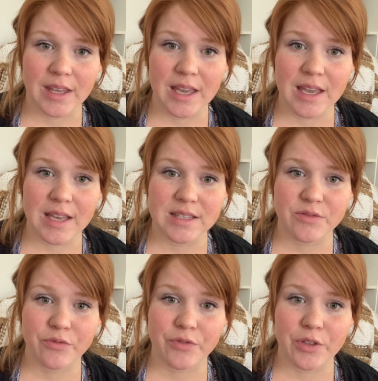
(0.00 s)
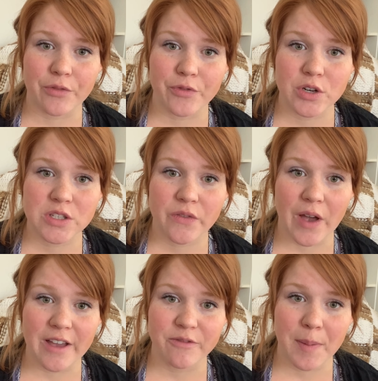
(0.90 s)
It's for the first
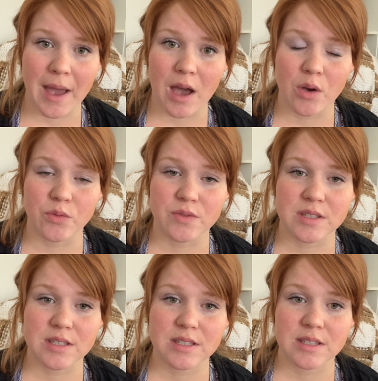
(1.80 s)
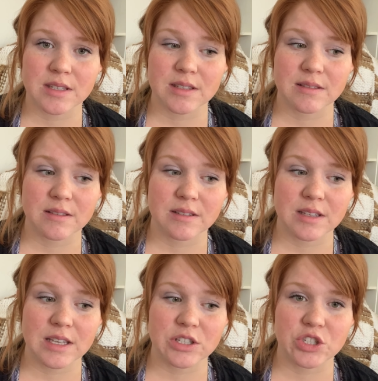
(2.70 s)
5 pounds
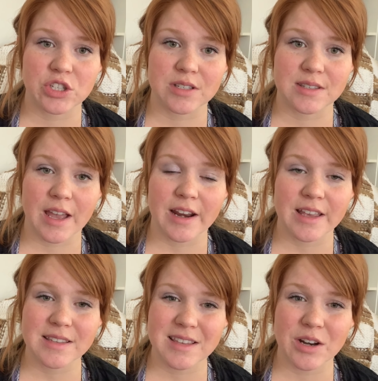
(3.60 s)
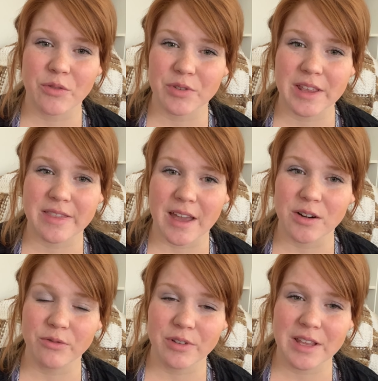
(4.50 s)
is just, I guess they don't really, I
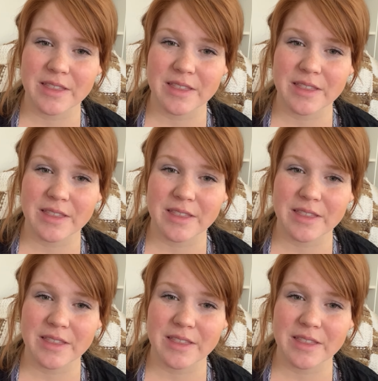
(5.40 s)
don't really